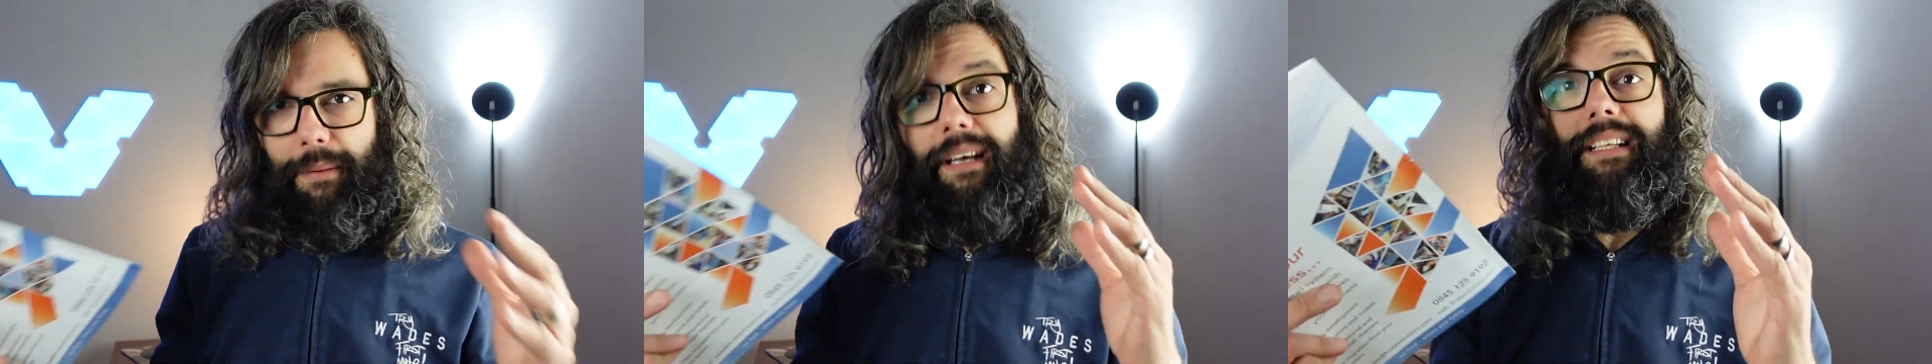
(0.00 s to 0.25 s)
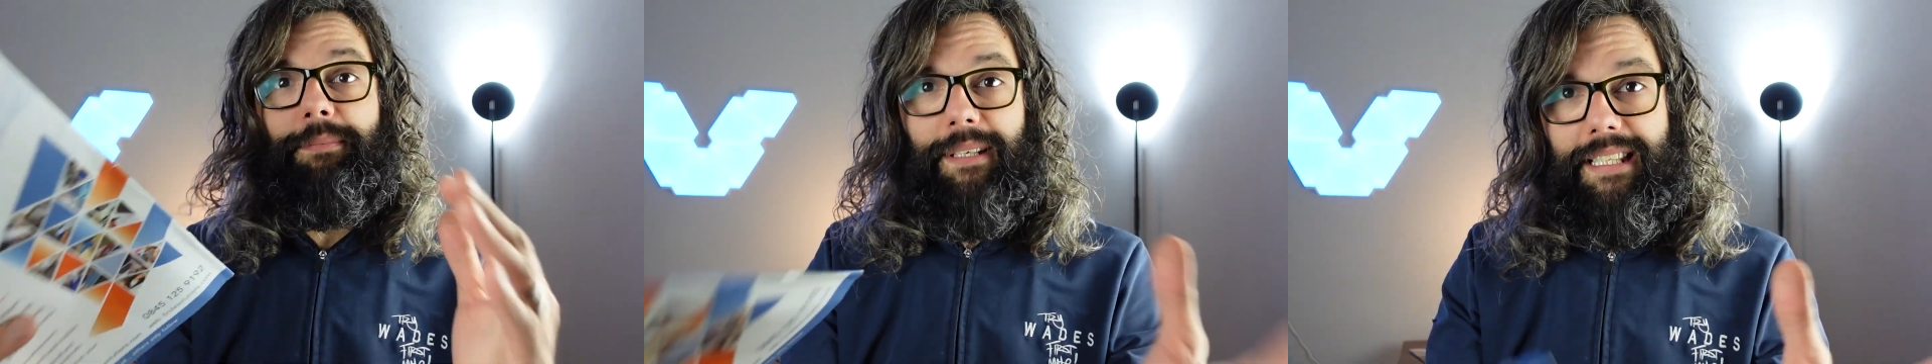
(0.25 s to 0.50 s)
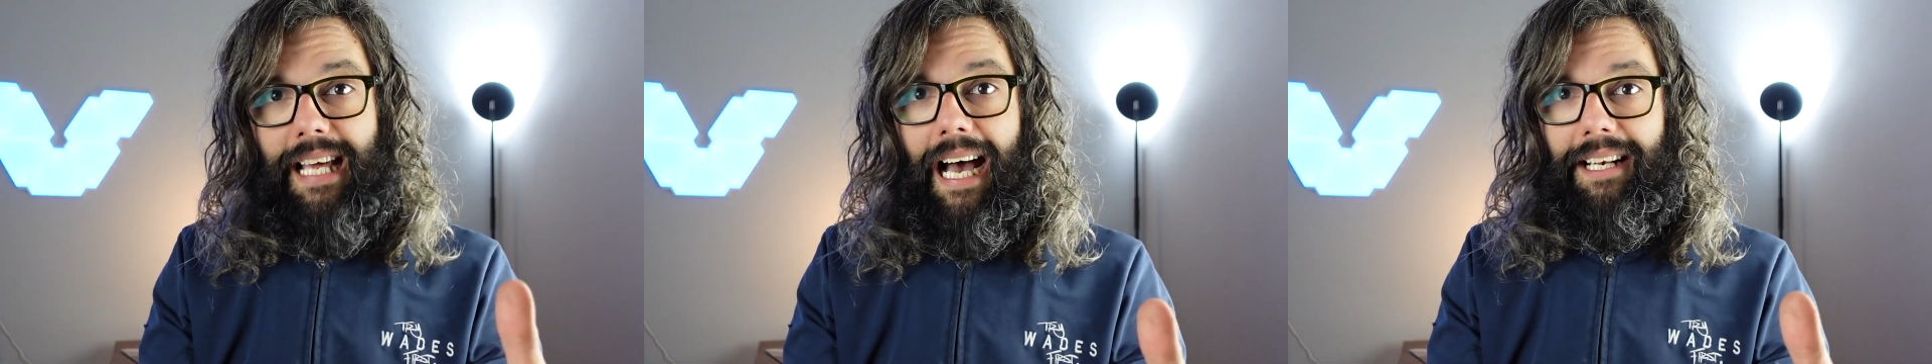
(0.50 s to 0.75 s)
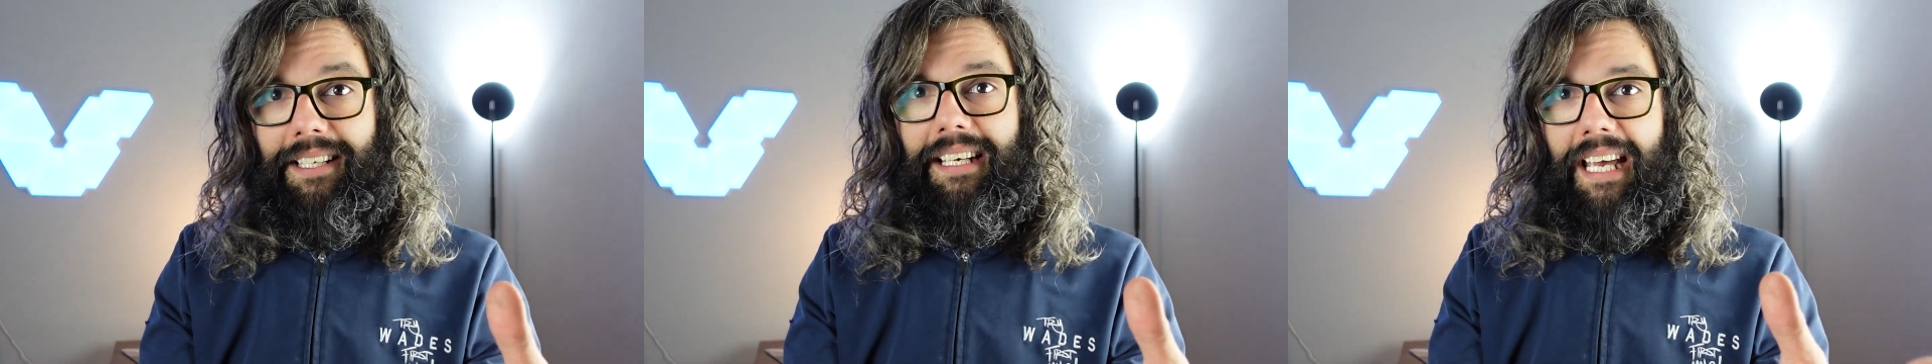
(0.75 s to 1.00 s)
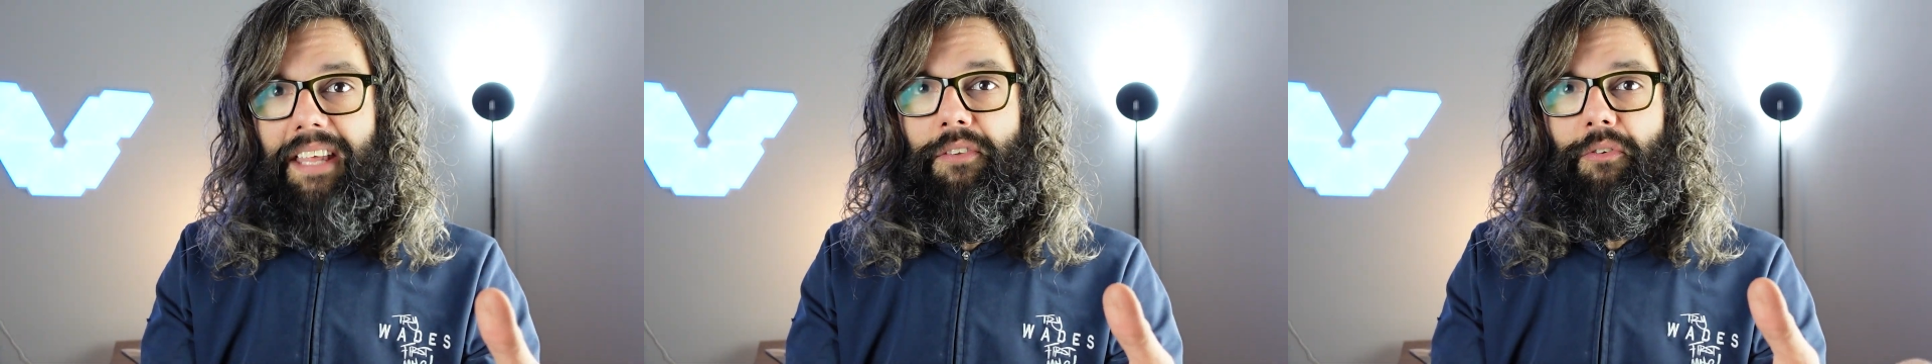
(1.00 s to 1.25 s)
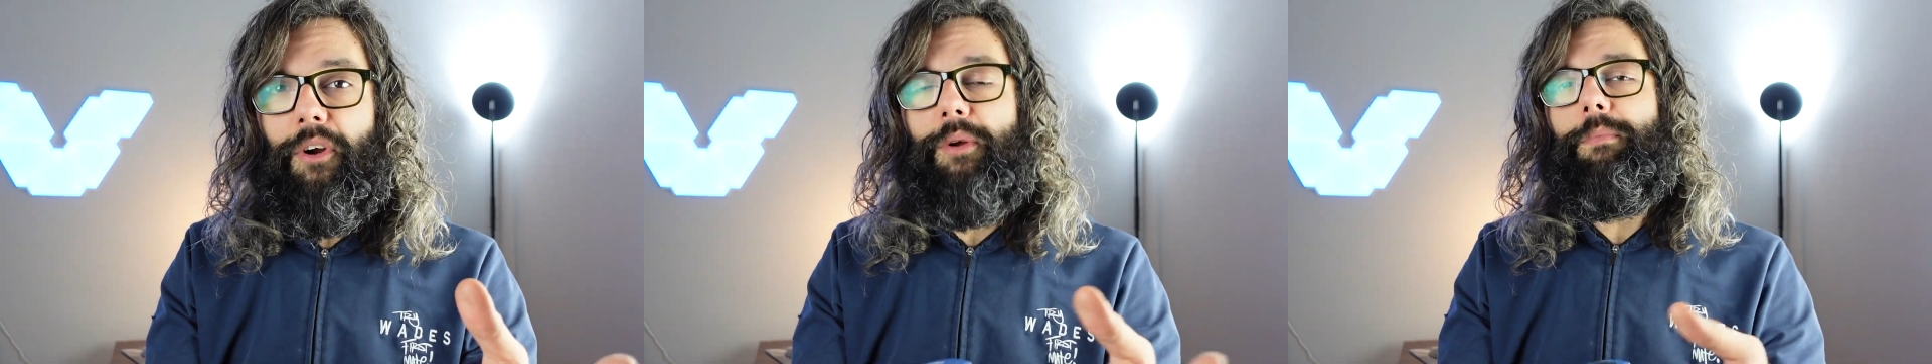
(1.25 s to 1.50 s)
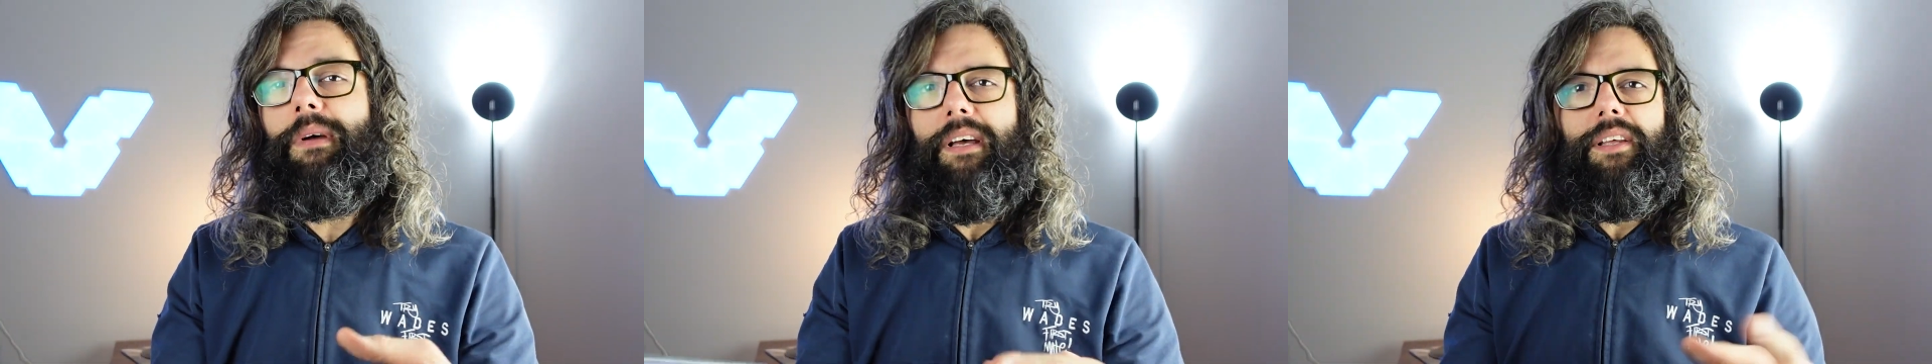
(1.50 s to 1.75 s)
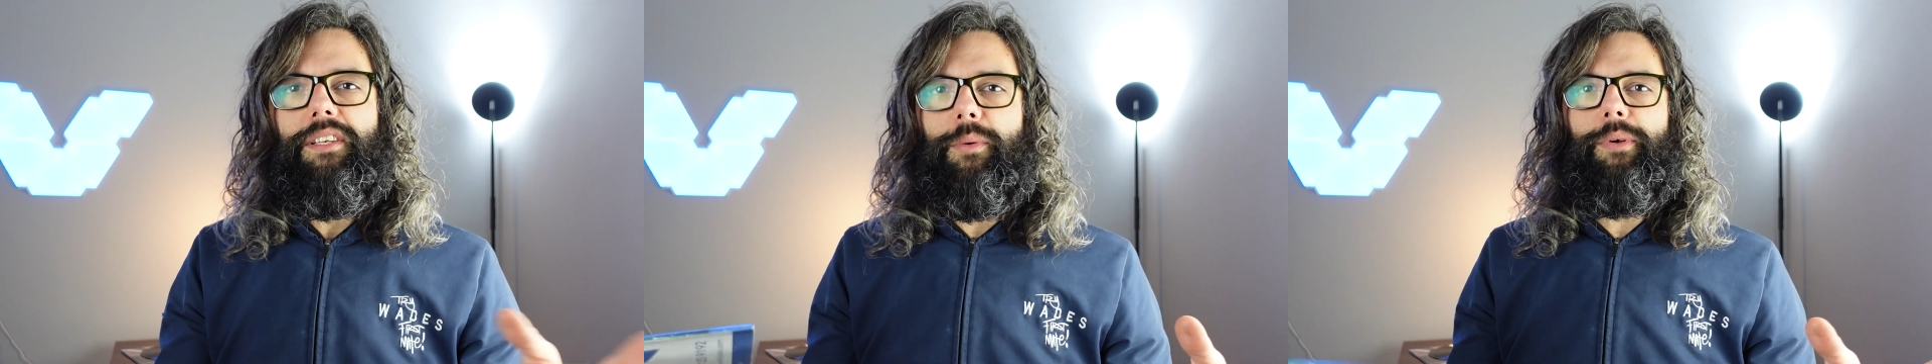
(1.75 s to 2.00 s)
That is with Dad in the room
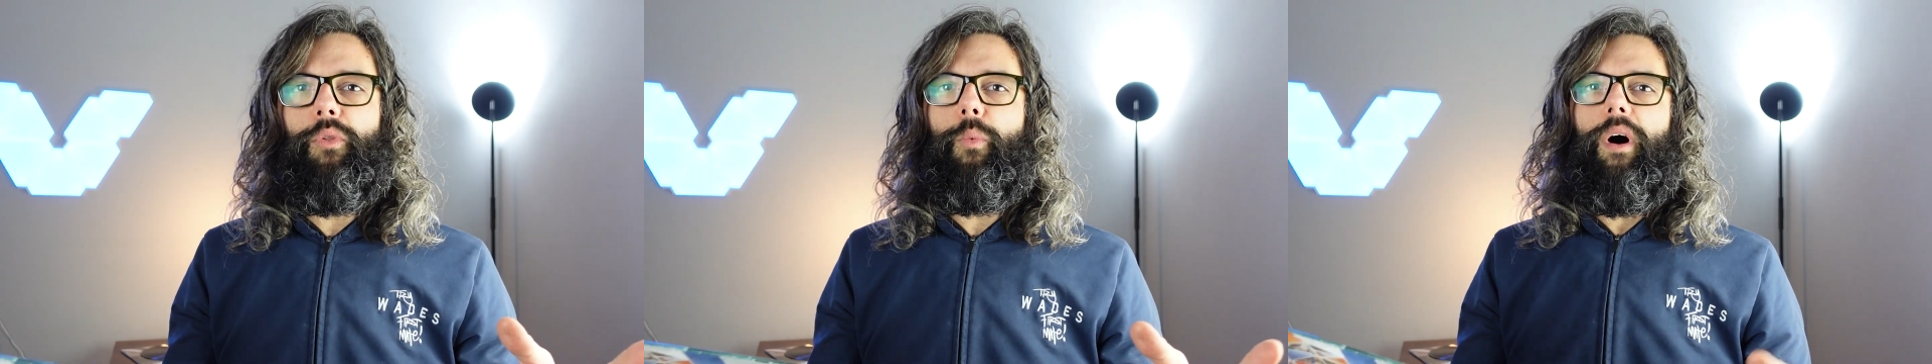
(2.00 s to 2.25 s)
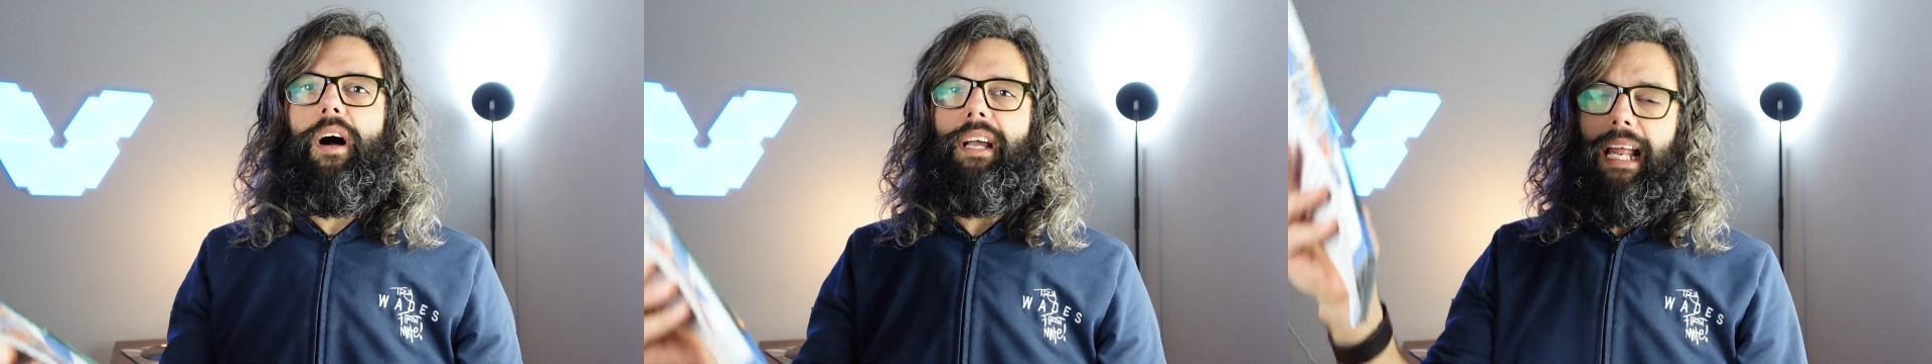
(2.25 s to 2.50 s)
doing all the work.